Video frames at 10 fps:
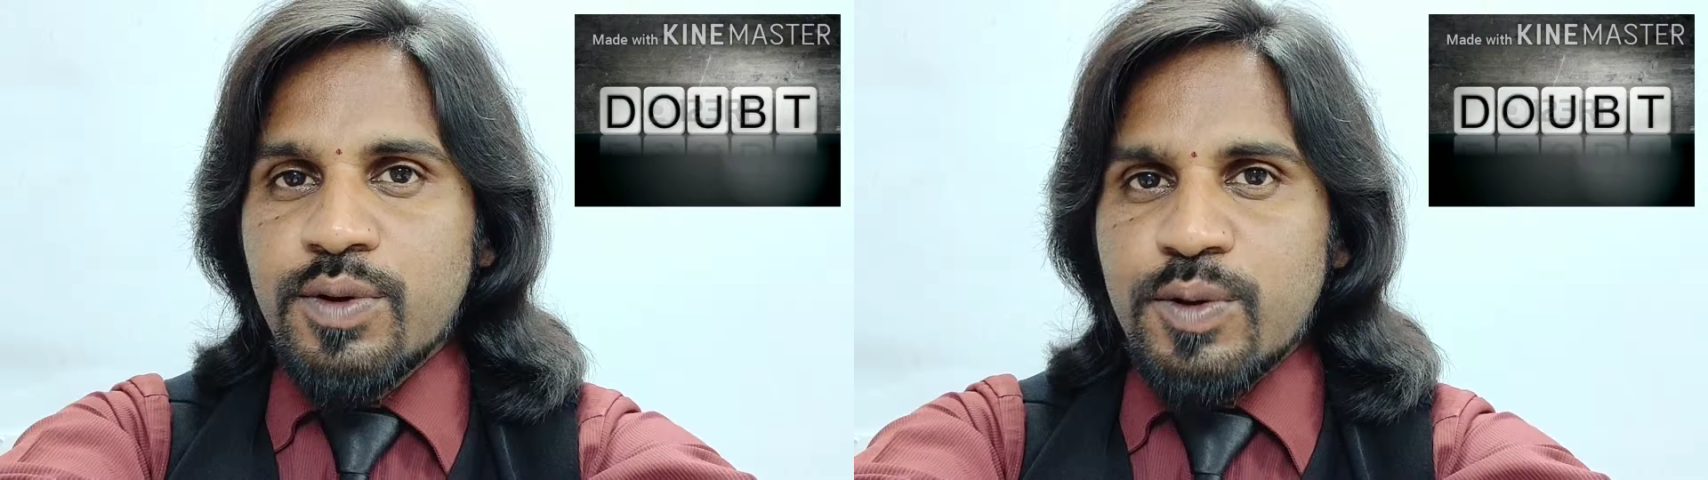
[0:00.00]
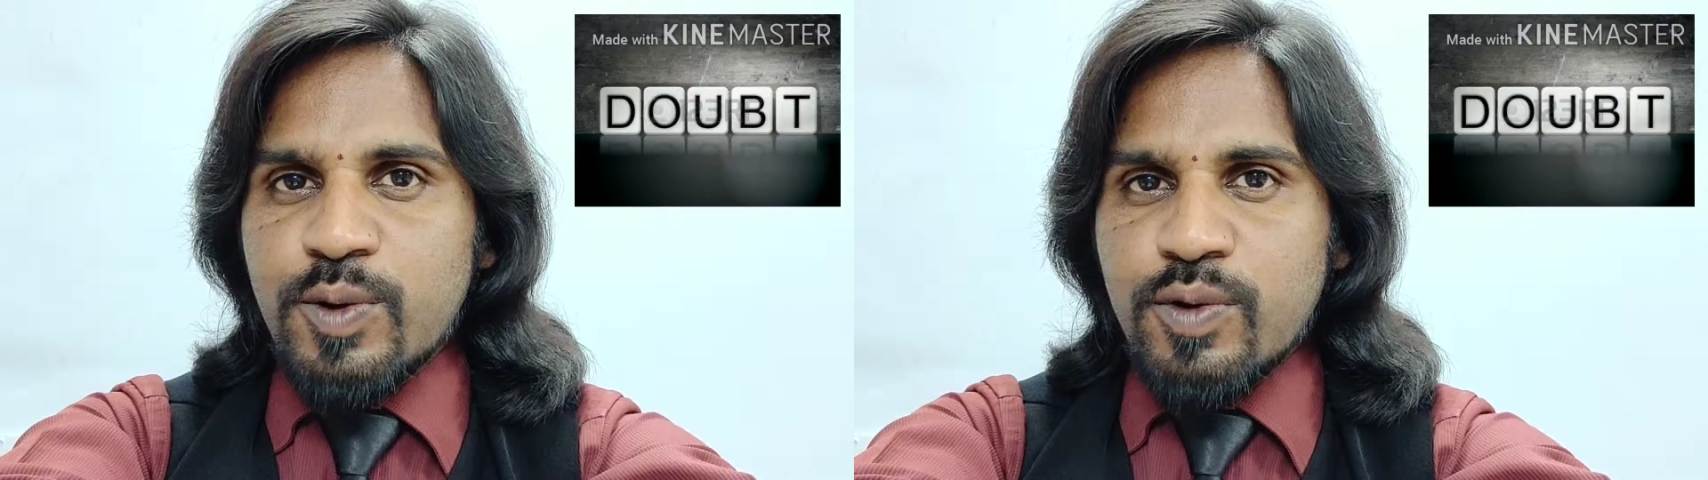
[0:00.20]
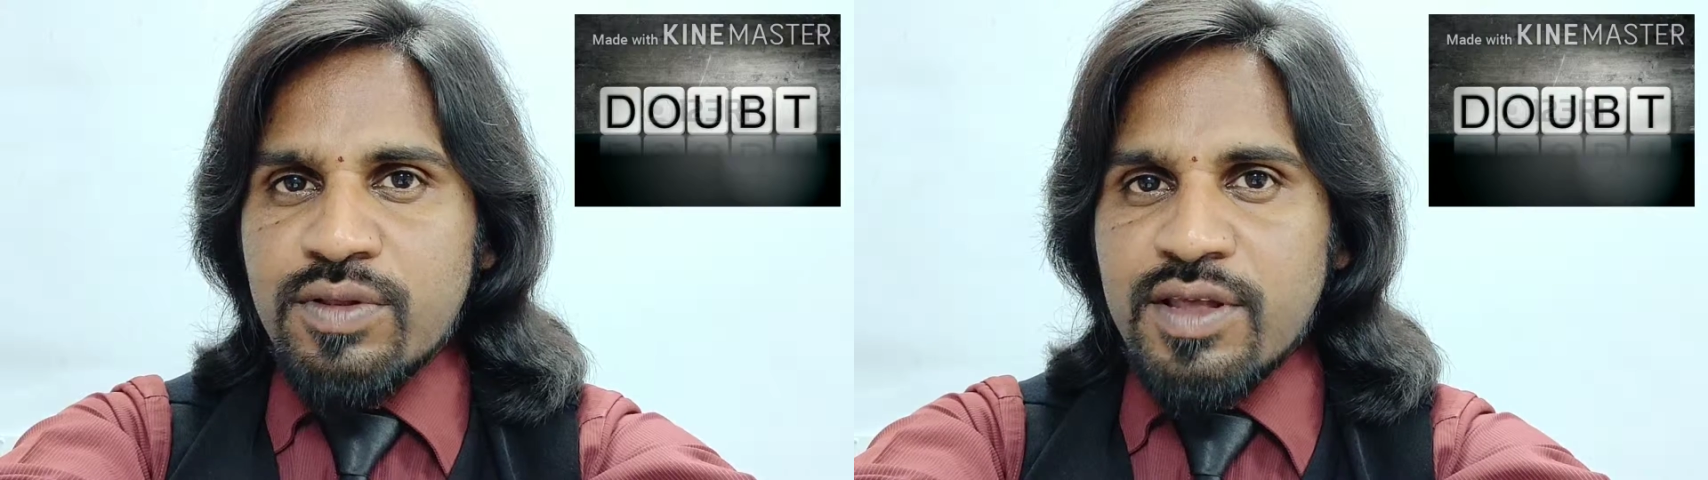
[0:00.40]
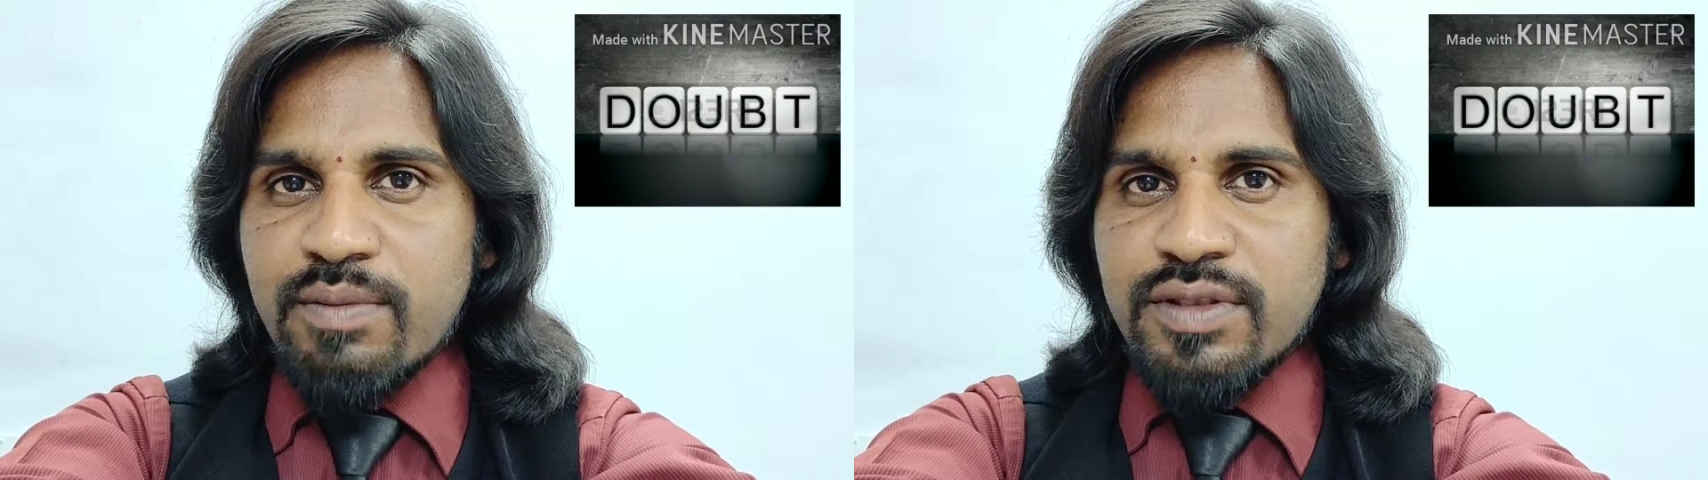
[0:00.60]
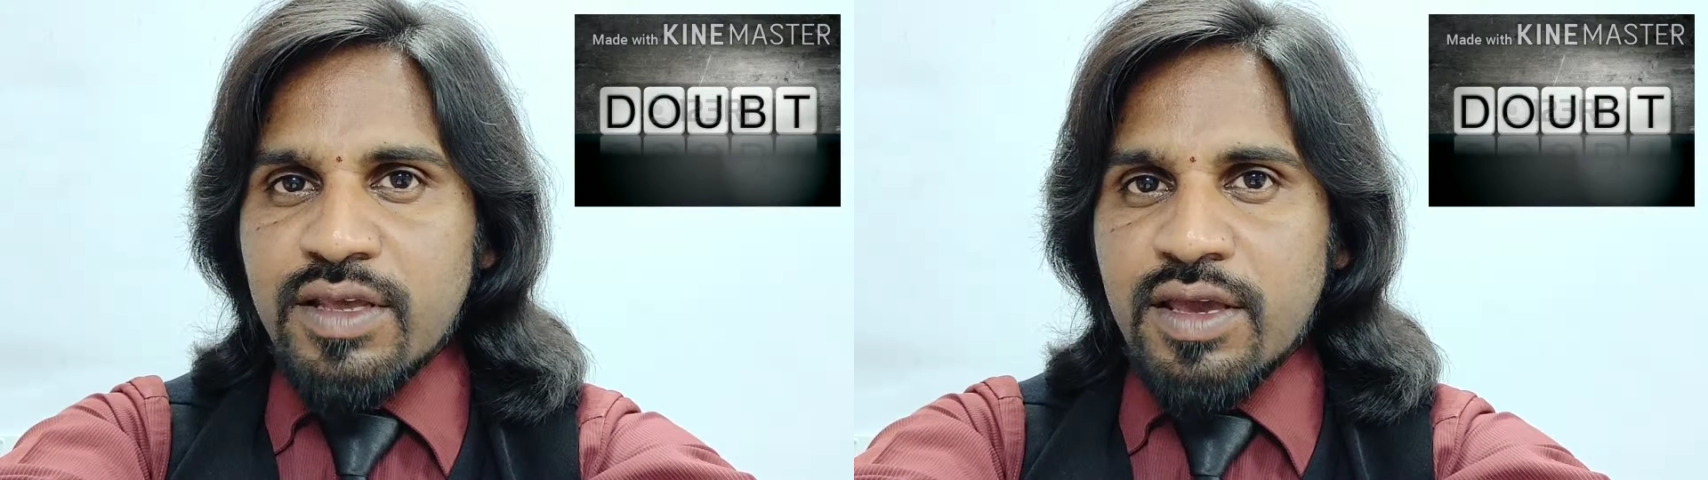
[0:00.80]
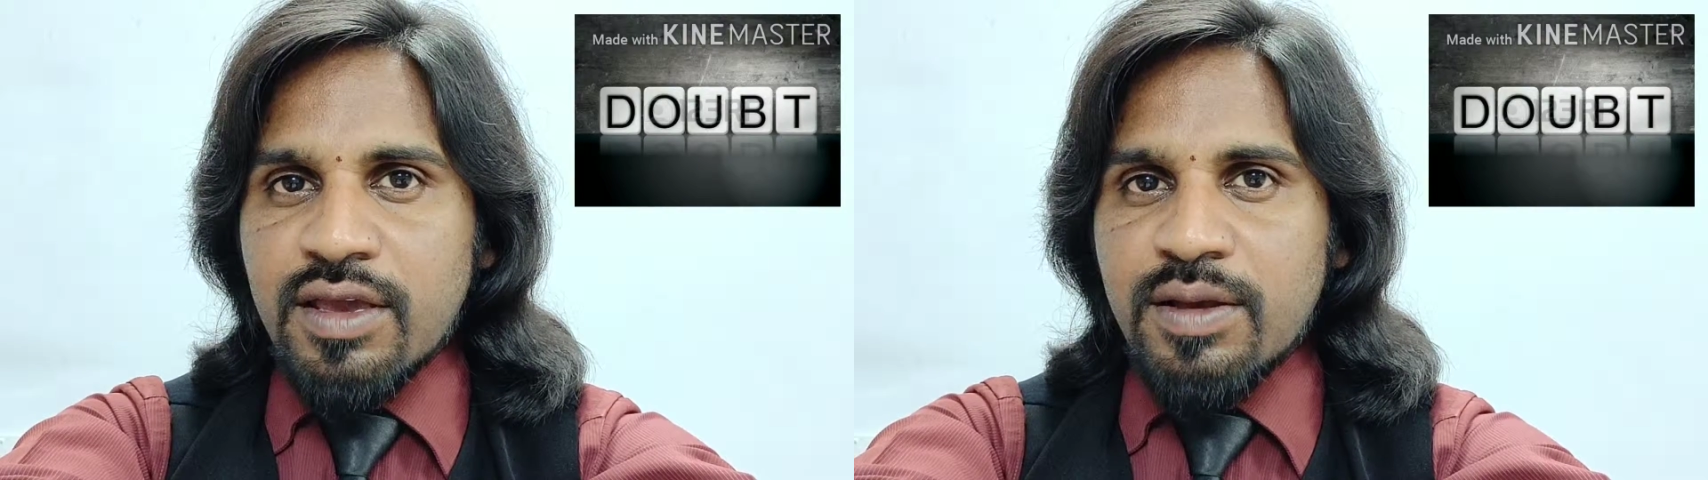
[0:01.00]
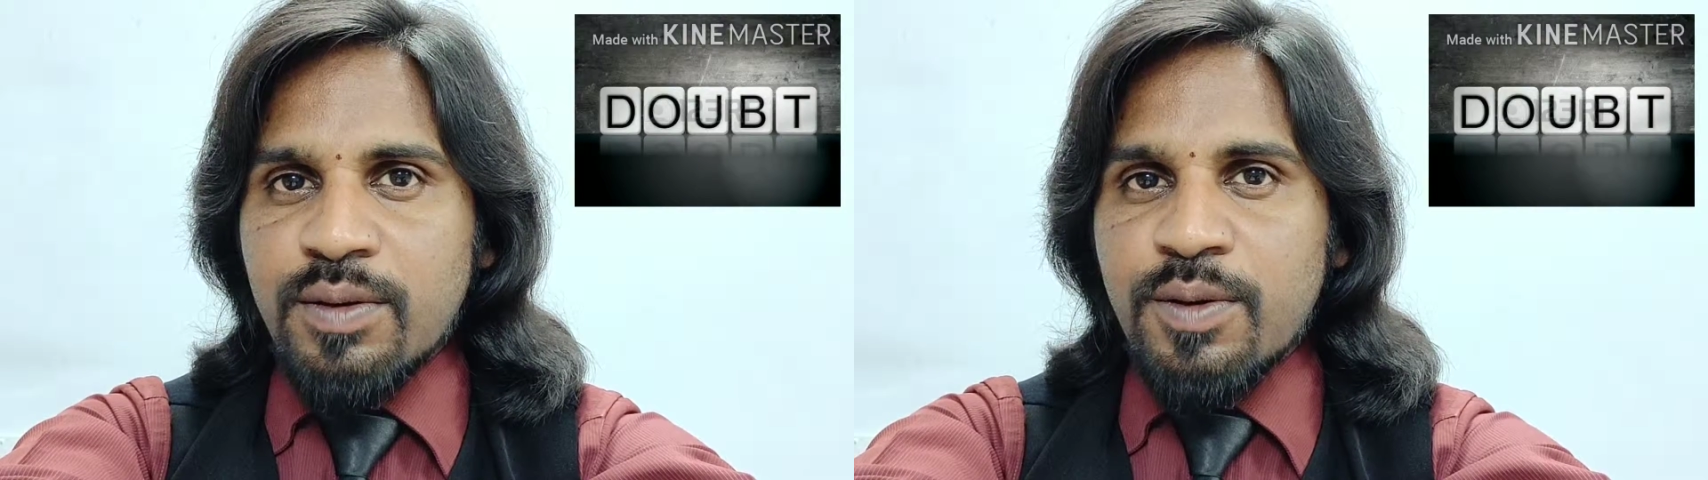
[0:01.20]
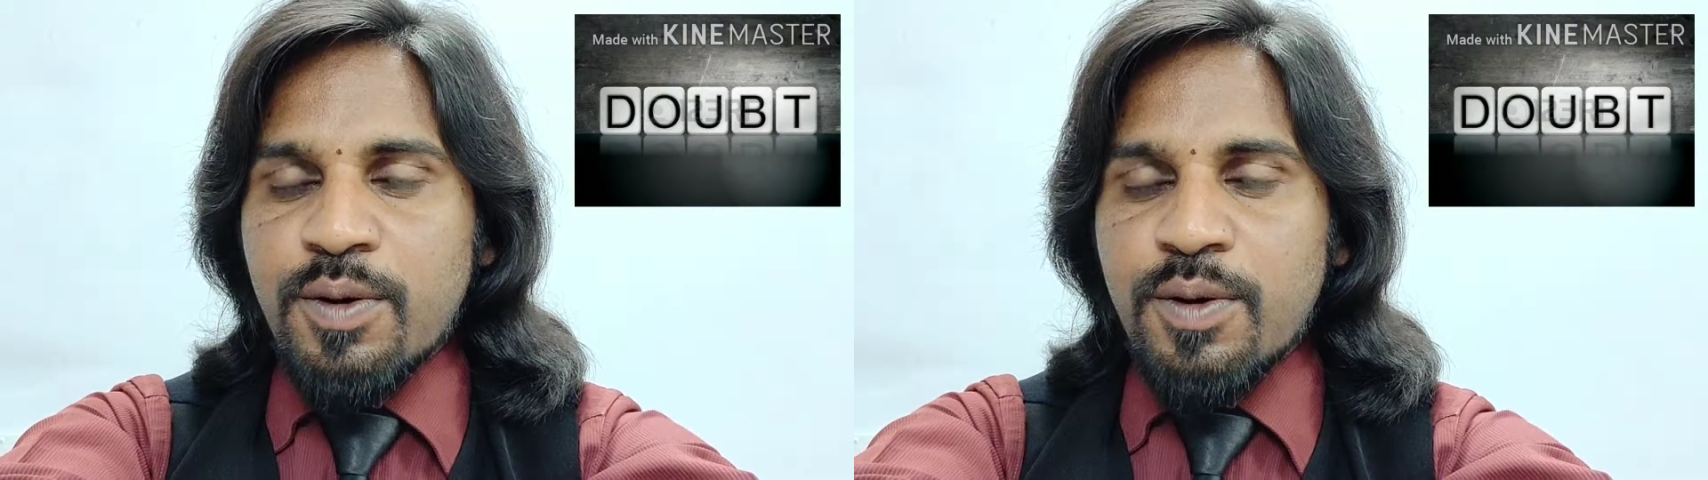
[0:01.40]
know something